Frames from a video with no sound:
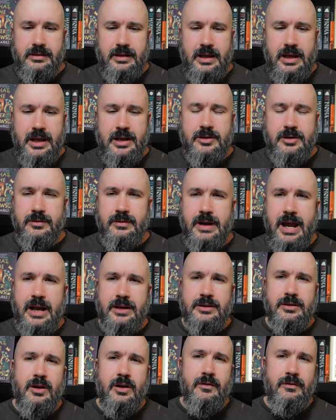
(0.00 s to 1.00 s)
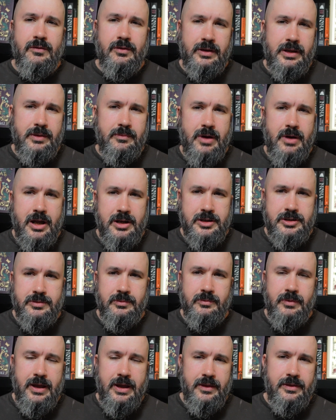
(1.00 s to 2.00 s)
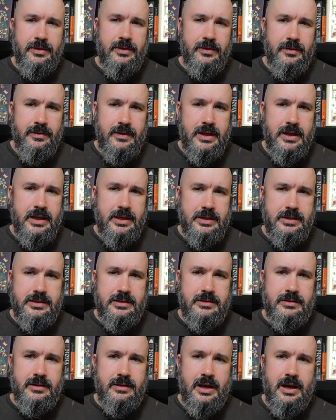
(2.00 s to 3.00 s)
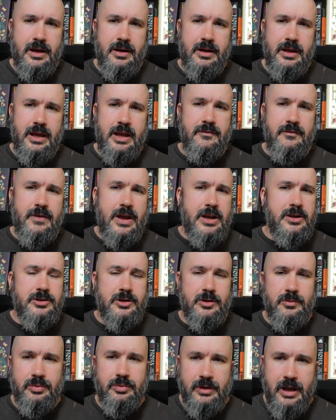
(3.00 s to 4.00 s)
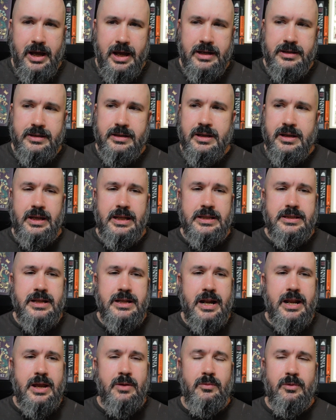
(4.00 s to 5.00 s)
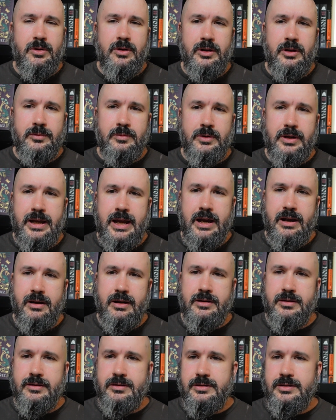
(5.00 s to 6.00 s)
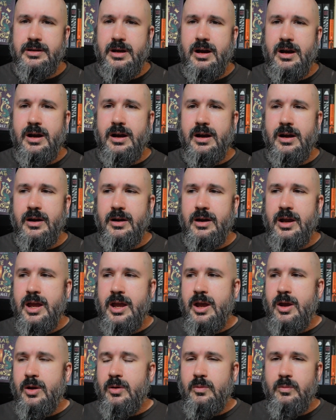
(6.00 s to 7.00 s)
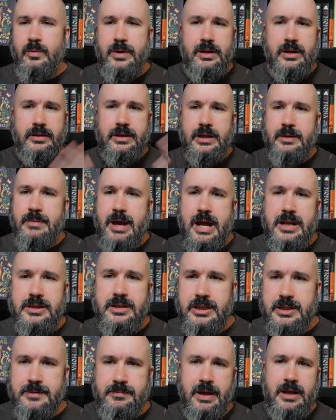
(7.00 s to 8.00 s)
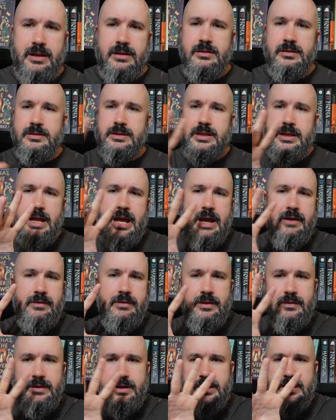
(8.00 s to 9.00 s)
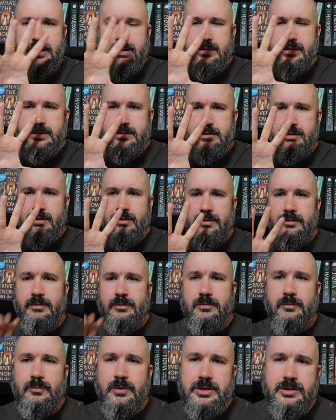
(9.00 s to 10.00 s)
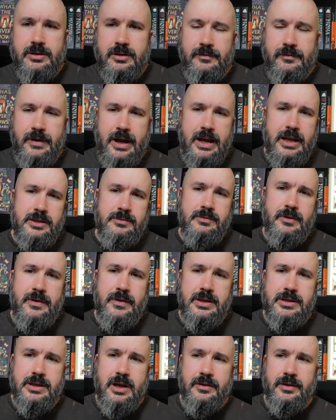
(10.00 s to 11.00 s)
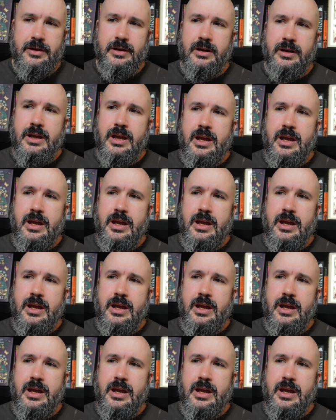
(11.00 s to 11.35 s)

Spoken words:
interact overly much with this adventure plot. It's not a world where characters are wielding magic spells and having these, wizard fights with each other.